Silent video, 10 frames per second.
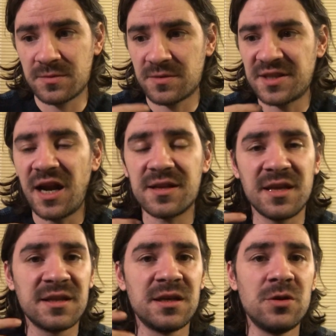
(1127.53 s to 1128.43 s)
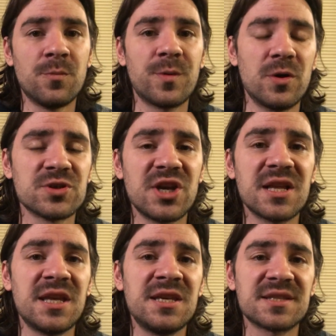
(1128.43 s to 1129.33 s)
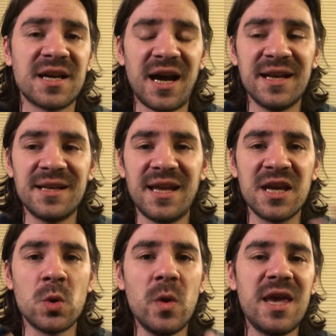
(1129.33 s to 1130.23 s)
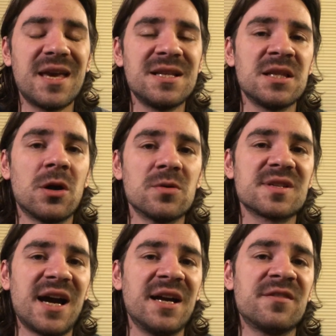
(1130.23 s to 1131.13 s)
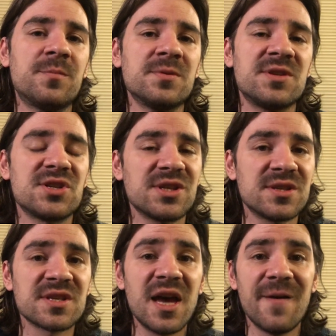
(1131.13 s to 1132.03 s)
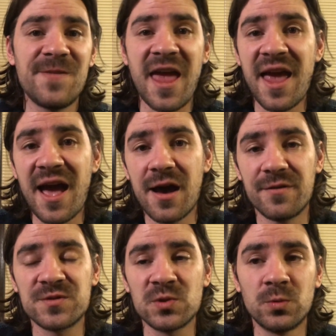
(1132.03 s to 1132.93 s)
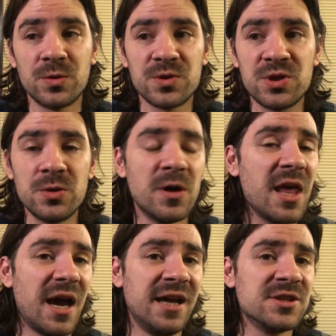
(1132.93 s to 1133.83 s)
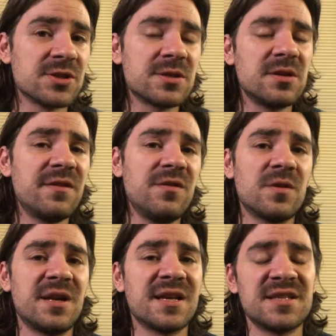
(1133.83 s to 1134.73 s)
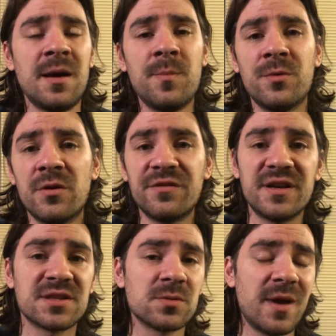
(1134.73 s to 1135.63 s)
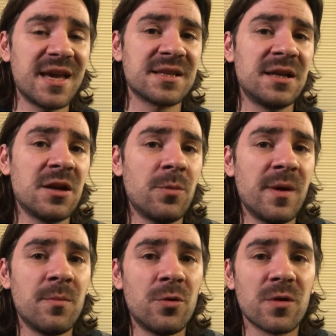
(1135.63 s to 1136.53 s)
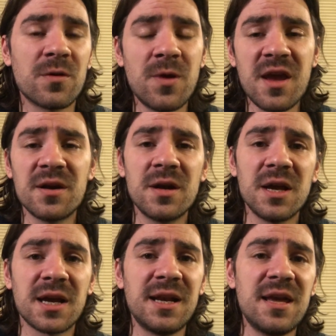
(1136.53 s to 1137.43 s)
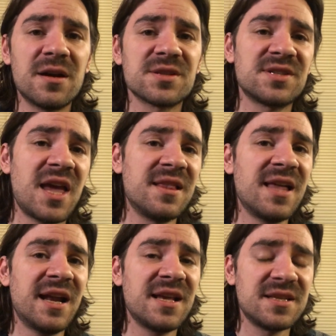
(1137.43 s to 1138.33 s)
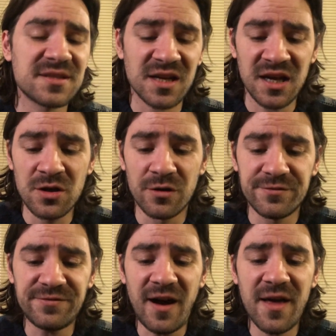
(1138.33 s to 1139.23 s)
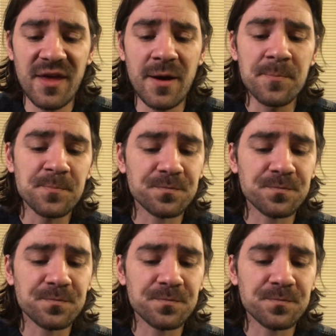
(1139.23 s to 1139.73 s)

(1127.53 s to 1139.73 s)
starting the new project is kind of like weak in those kind of positions they have towards you and just to give you an example of it to make it a little bit more clear clear say that is uh, your father